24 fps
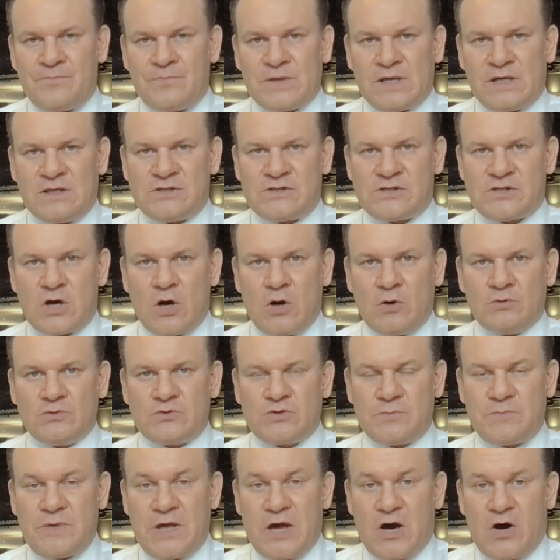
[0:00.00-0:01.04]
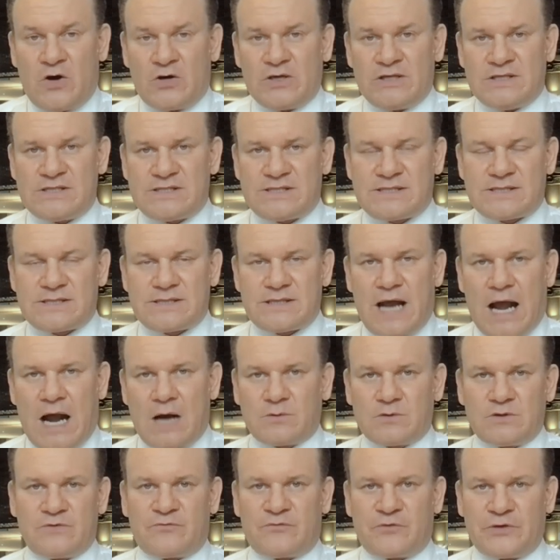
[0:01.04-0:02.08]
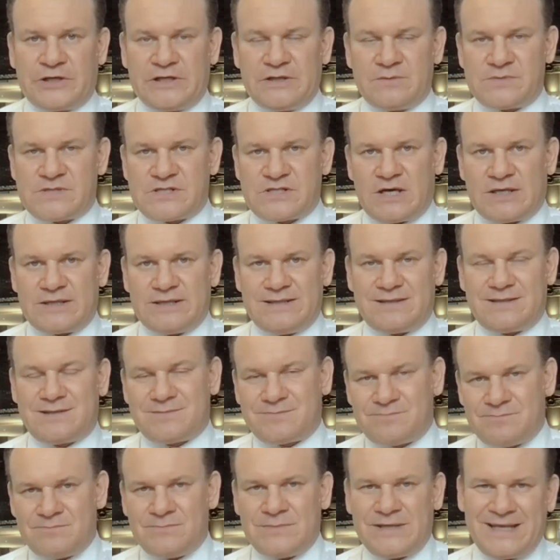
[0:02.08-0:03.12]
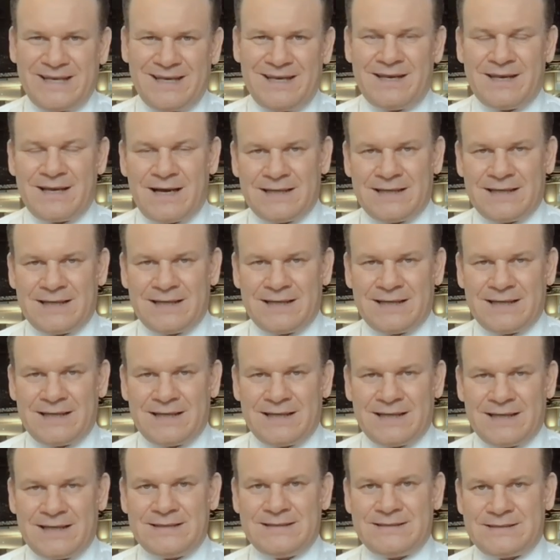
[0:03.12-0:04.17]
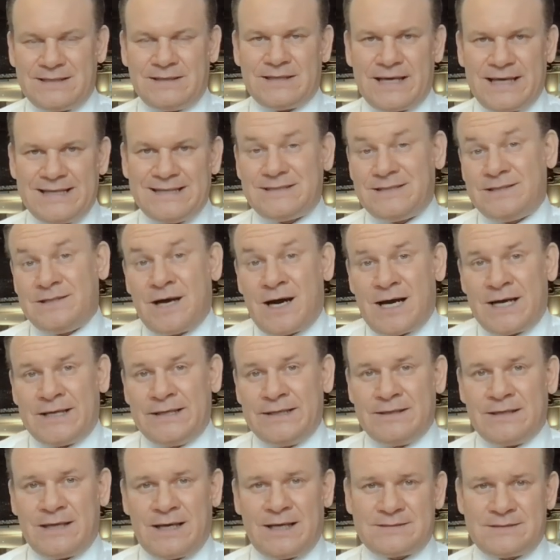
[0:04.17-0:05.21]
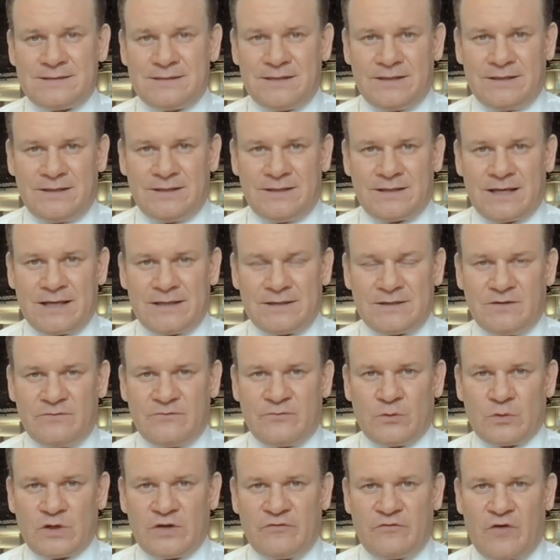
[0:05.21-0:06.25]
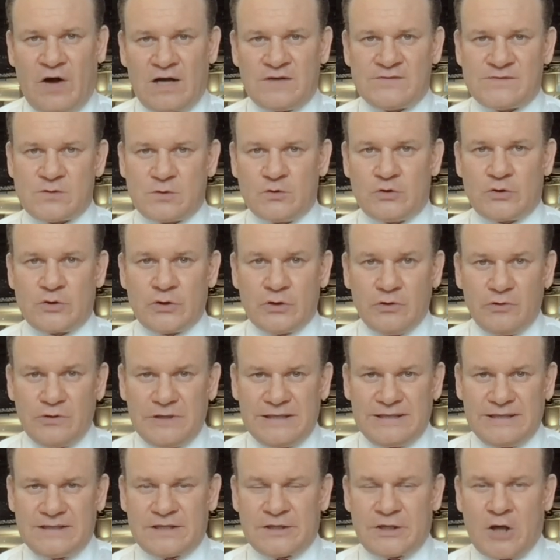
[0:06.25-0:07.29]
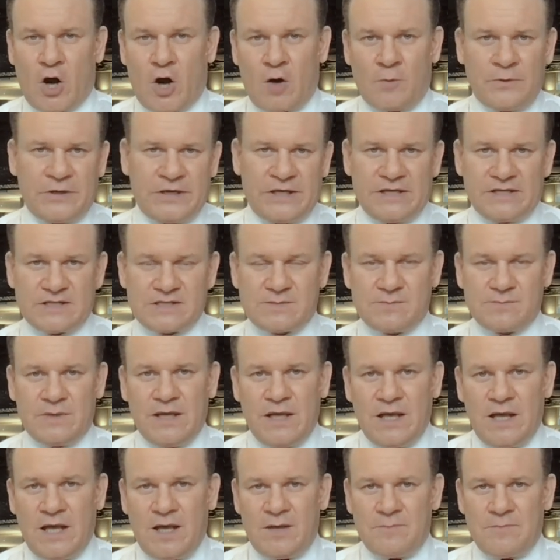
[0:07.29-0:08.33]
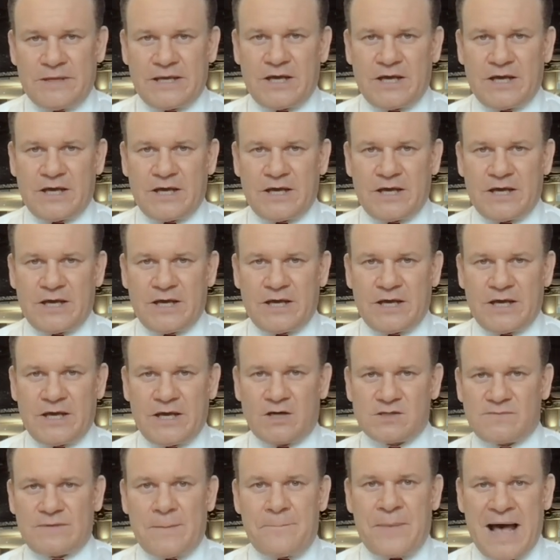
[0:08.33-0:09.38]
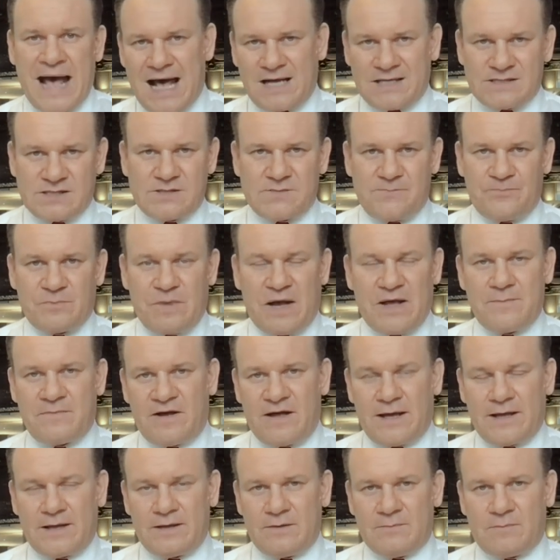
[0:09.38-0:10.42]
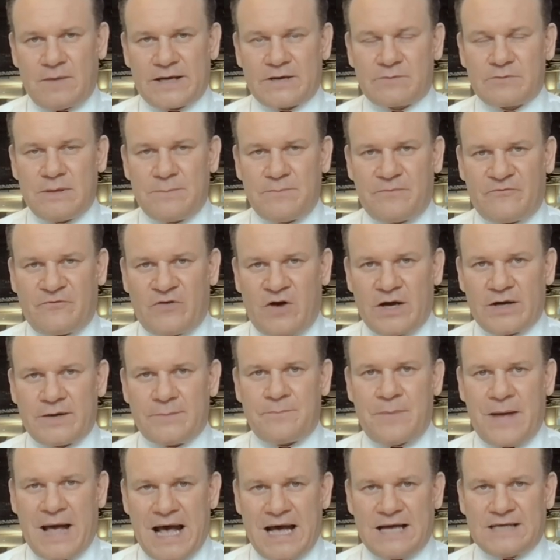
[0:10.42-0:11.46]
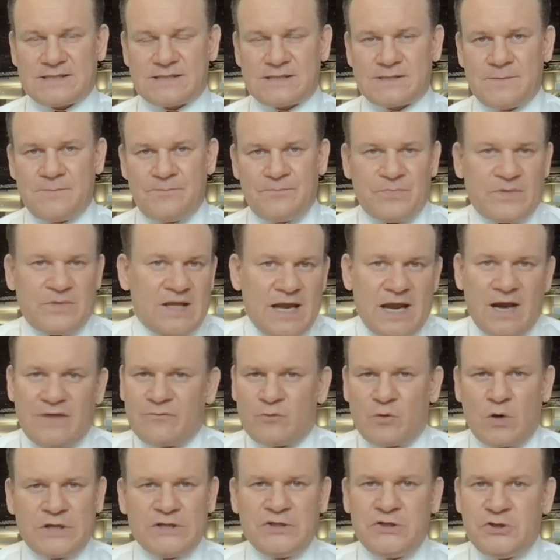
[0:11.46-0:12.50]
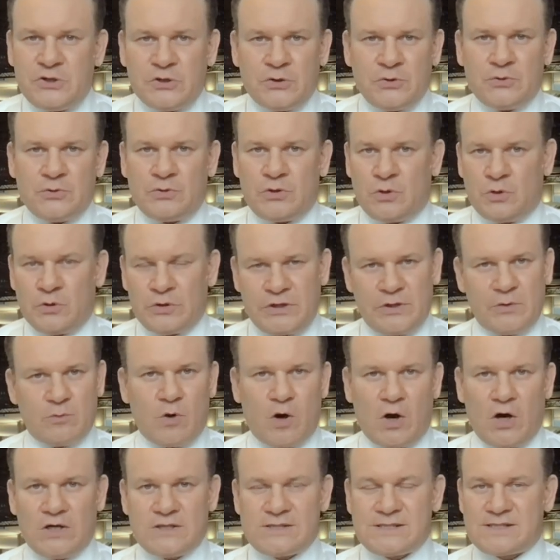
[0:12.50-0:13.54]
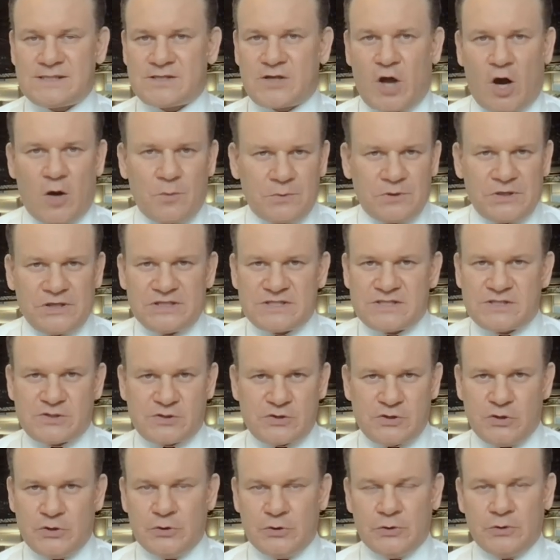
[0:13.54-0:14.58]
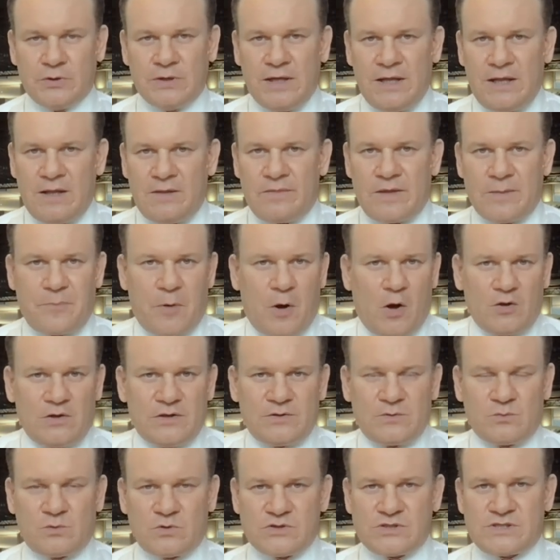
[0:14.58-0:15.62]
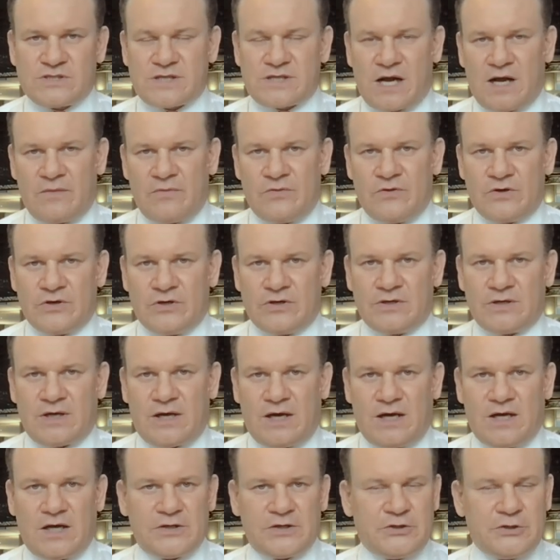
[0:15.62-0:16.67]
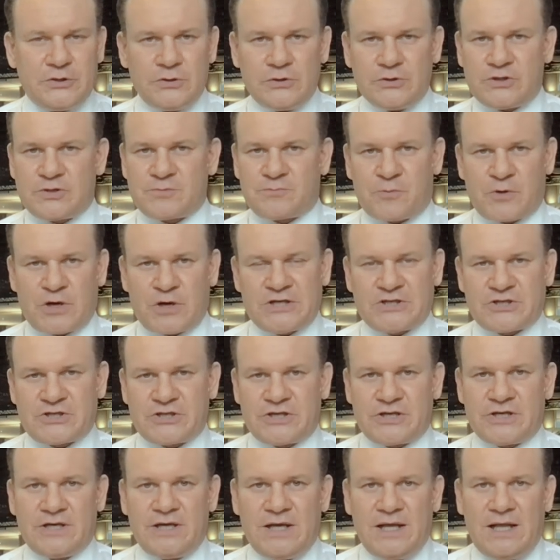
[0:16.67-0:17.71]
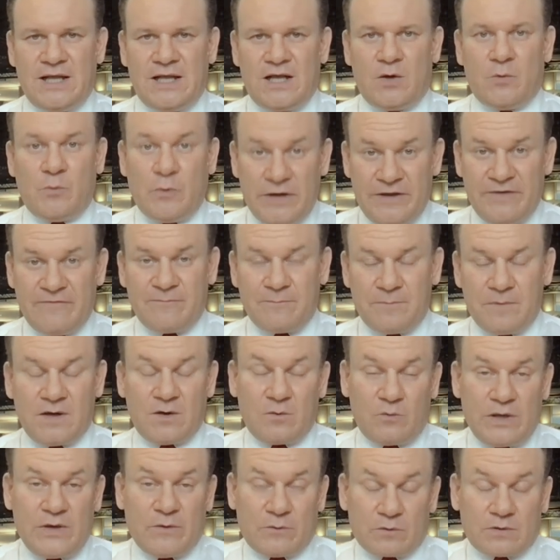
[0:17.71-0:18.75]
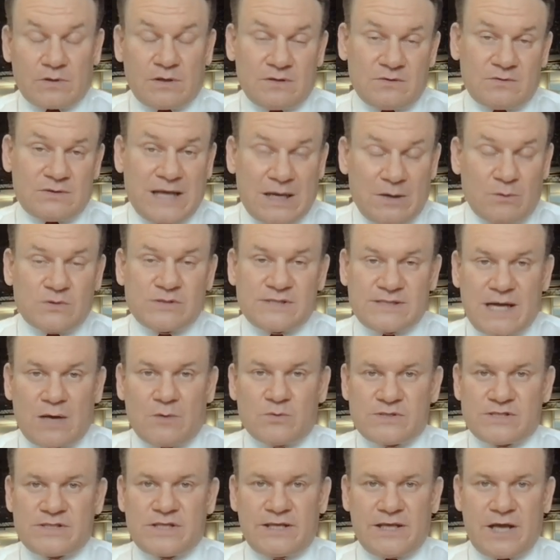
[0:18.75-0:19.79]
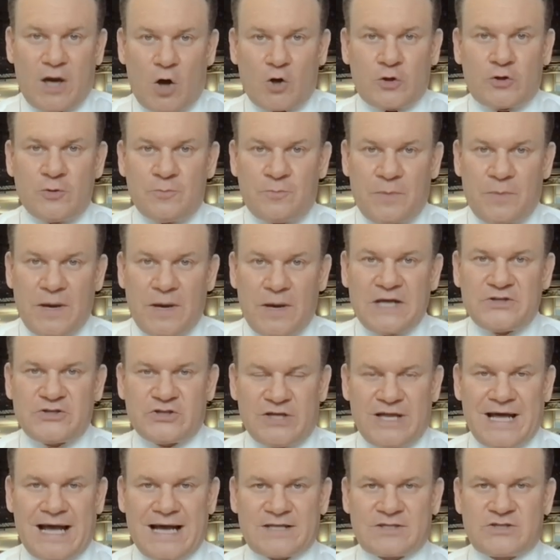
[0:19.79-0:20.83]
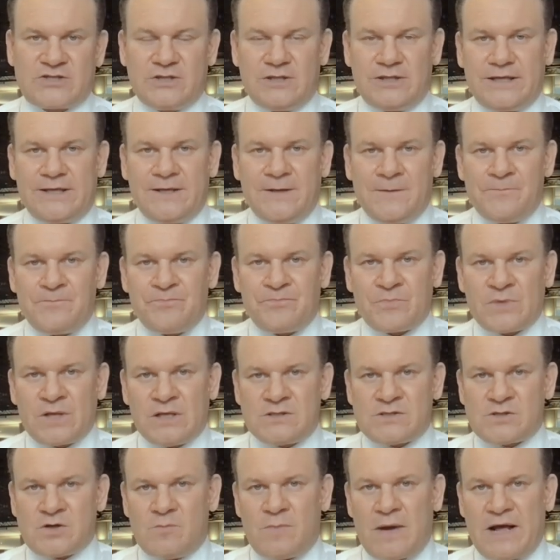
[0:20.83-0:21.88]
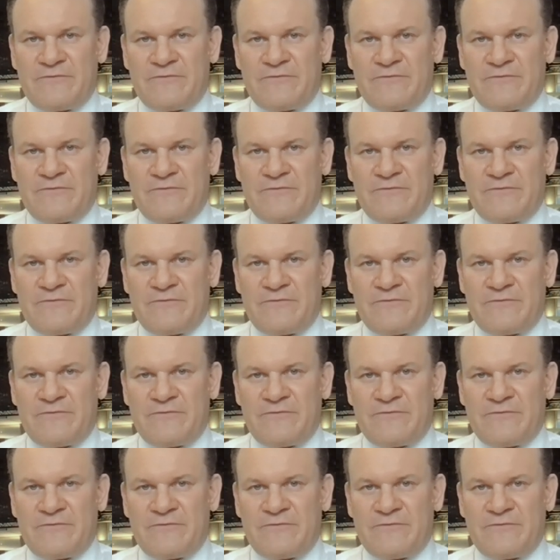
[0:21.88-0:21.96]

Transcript: So to be honest, our freedom started in 1989, not in 1945. So during the communism, because of the past, my grandfather passed, everyone knew who he was. Communists knew that Poland was under a huge pressure. That was the occupation, actually. So my